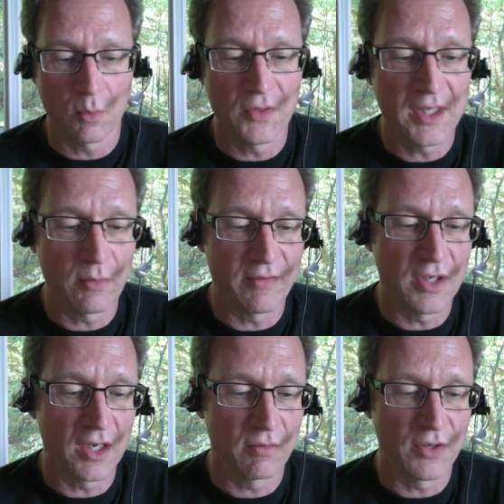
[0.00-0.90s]
one thing we've
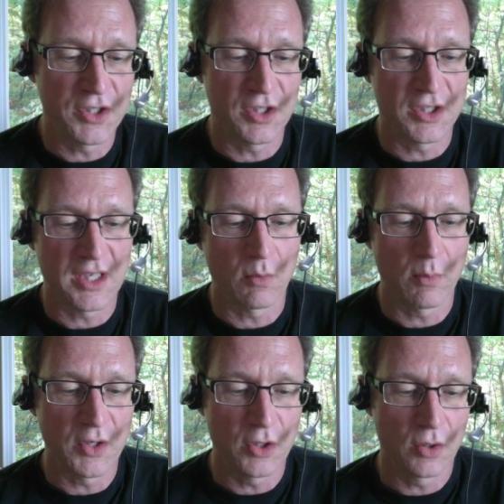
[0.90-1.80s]
done of recent is that when
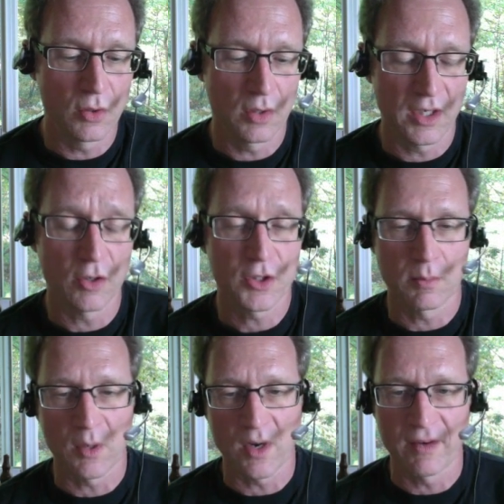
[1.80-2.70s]
we do, and also
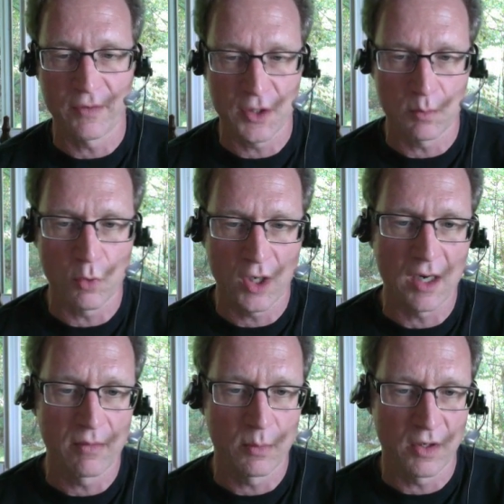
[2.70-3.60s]
my wife is more
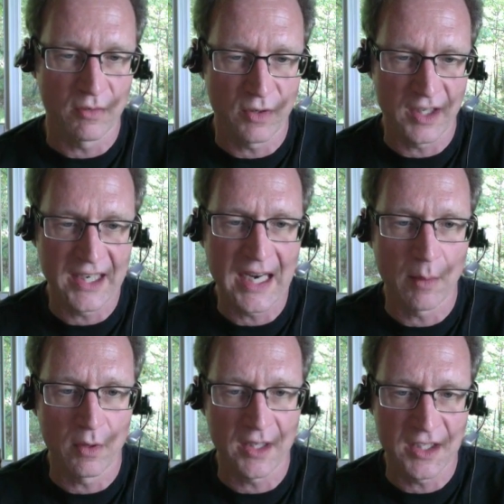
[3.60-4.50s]
comfortable in front of the
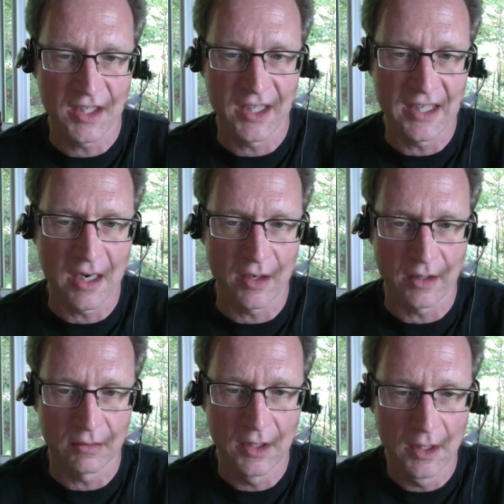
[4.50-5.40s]
camera than sitting down
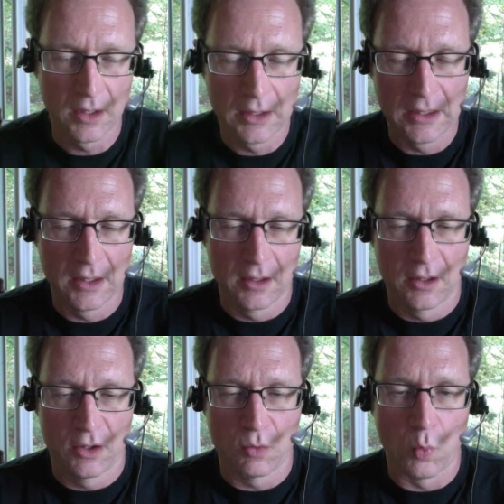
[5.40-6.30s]
and
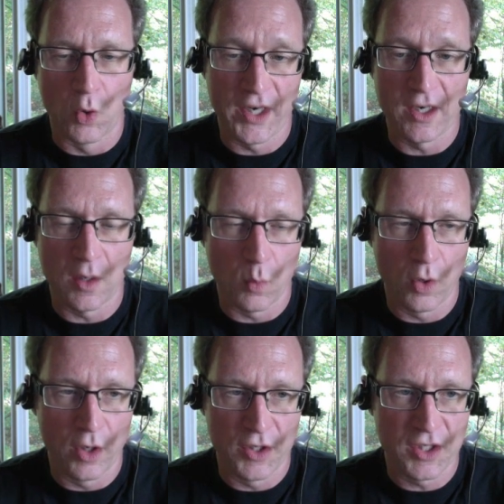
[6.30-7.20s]
working on
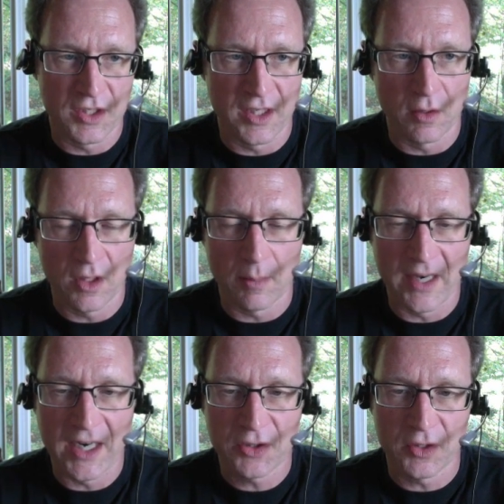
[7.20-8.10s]
words, because they don't come
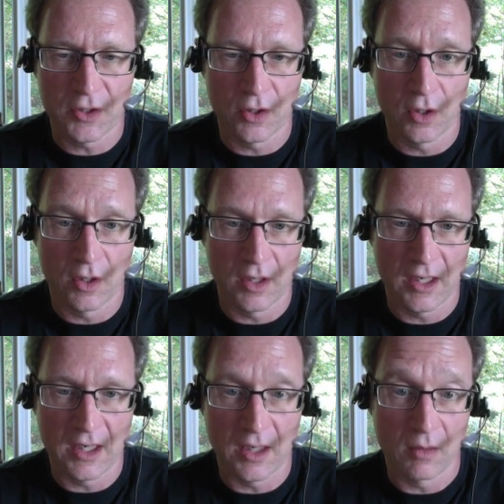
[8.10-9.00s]
naturally to
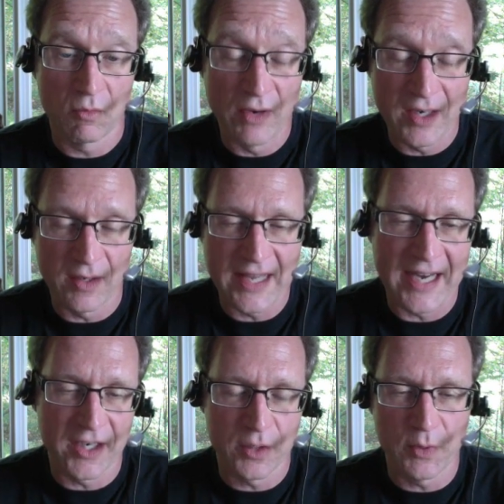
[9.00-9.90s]
her, written
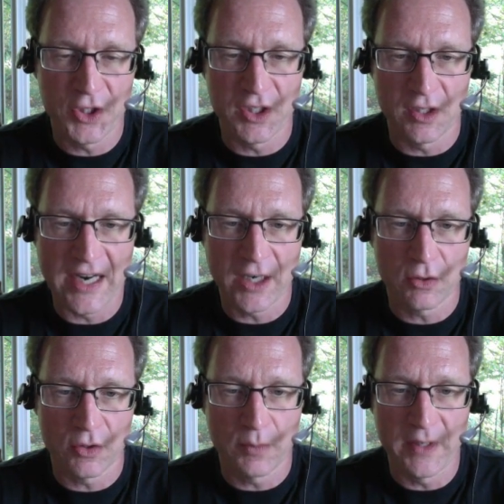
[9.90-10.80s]
that is, but she's a
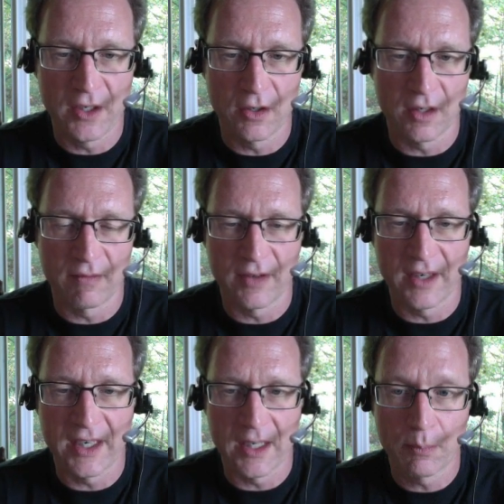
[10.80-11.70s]
natural speaker and a
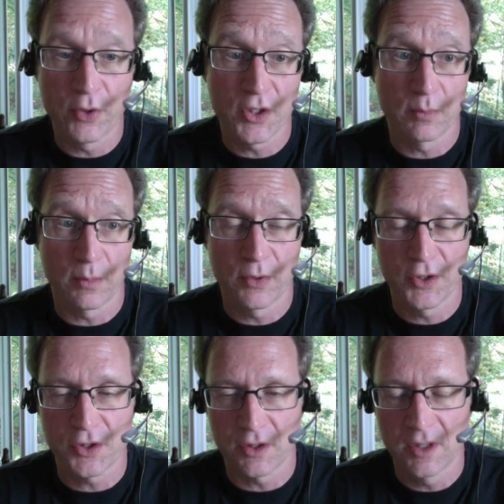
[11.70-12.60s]
very personable
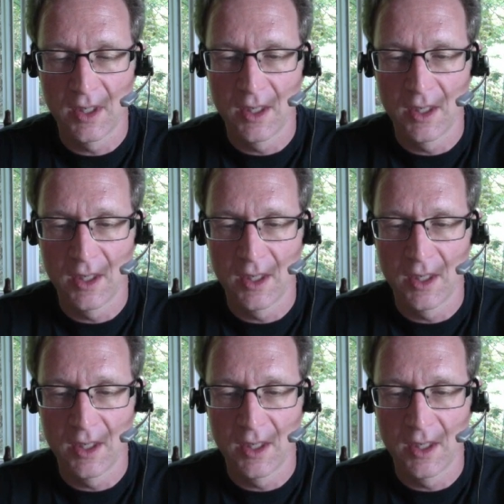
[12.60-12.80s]
person.